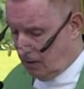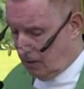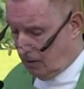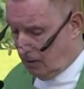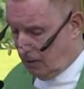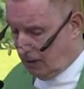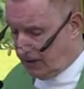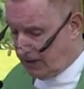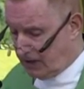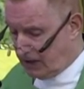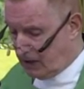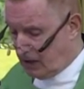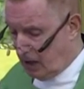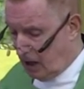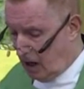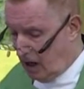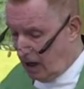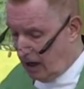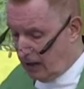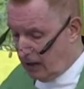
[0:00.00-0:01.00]
What's
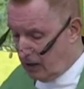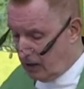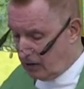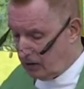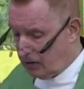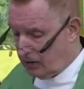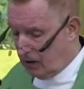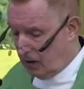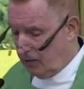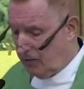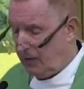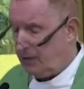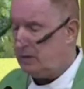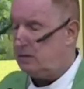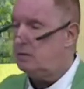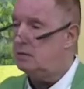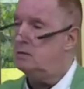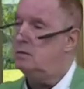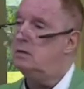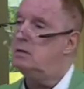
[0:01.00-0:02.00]
God going
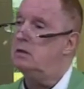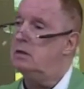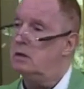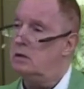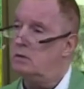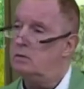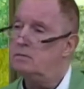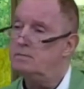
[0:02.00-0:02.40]
to do?